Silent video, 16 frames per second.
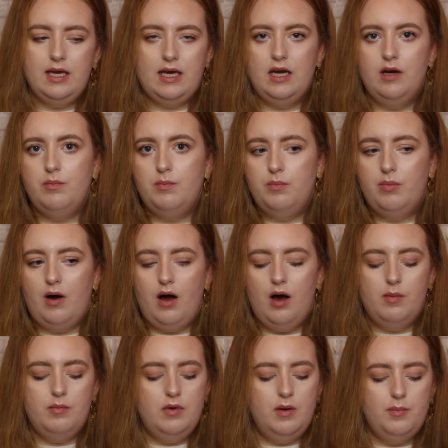a kind of
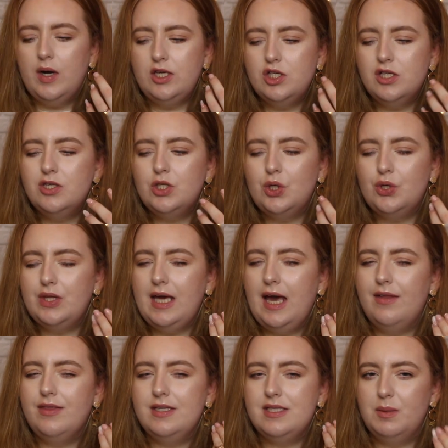balm but I just thought they
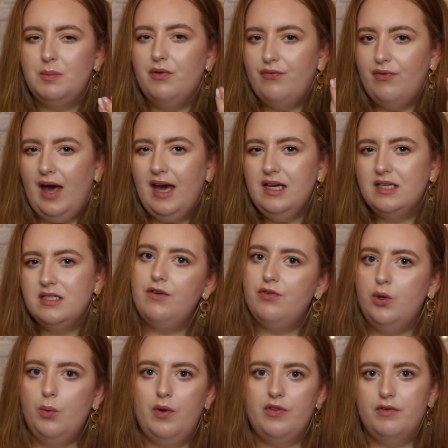had the same effect
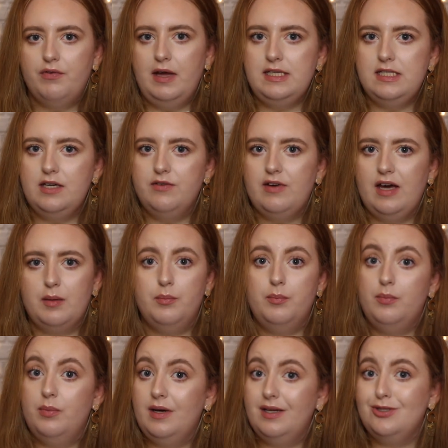if you want the Fenty effect
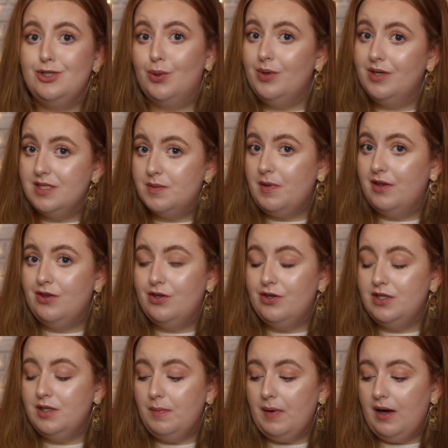but don't want to spend
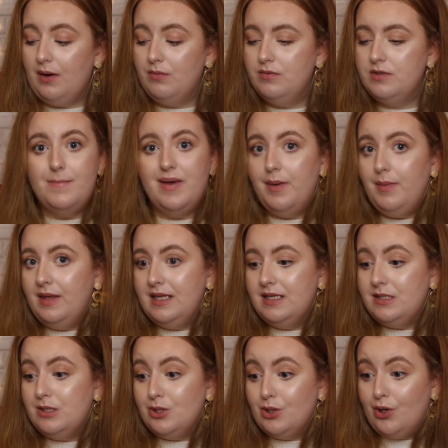30 pounds maybe
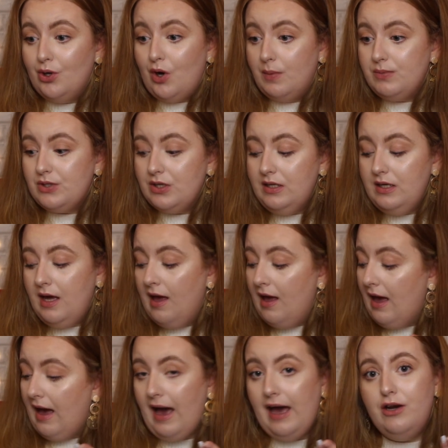this is a good option
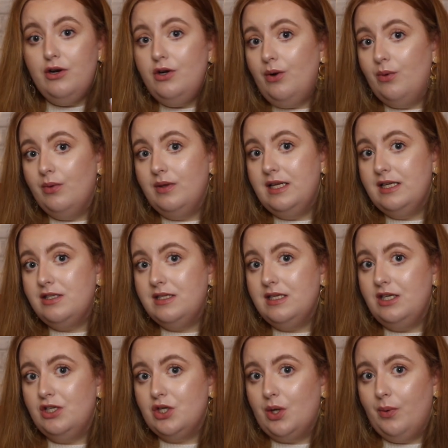I don't know let's
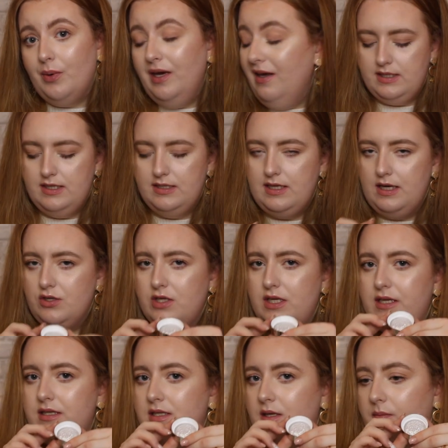see shall we there's
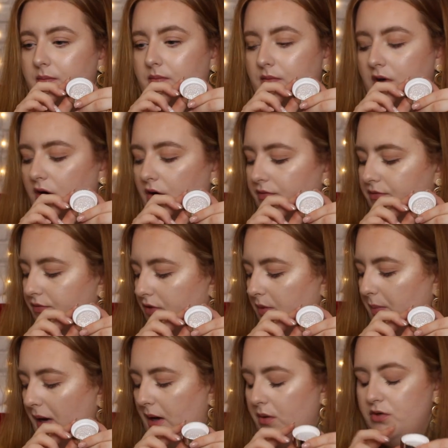actually some of
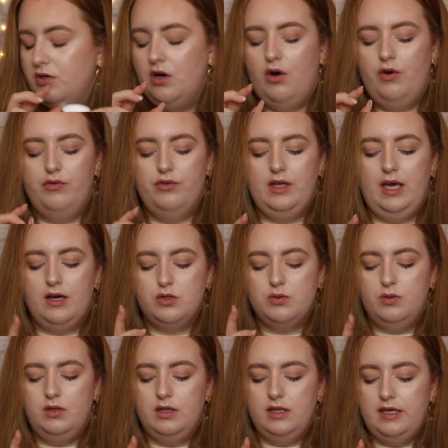the powder on the
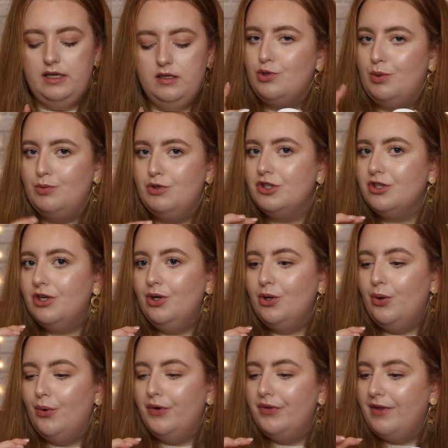actual lid so I'm just gonna
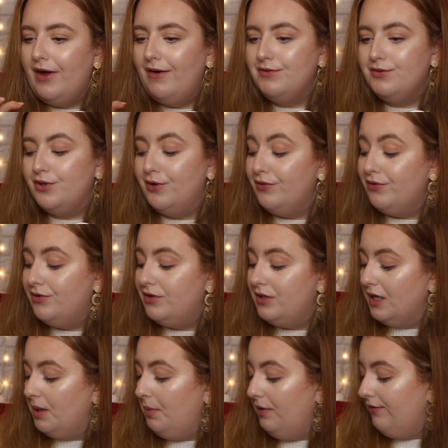go in there instead of
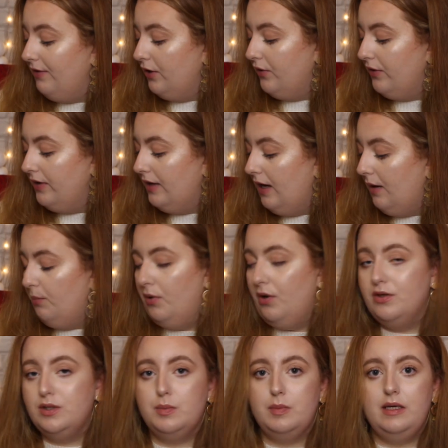sticking my finger in there and
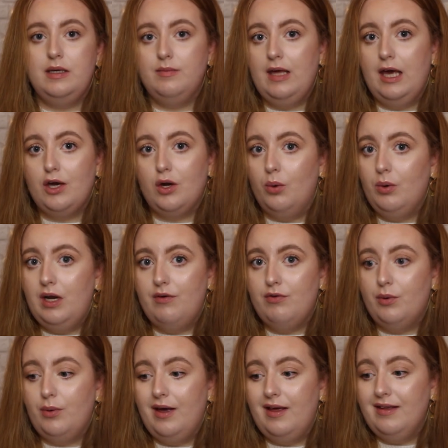possibly it going
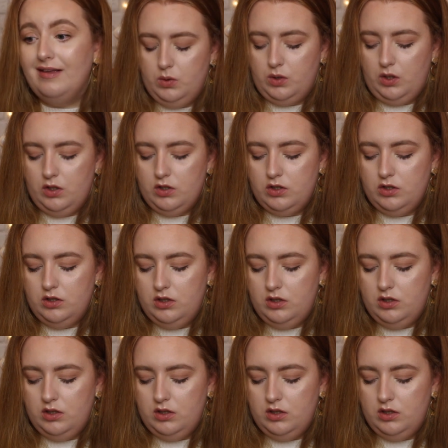everywhere oh gosh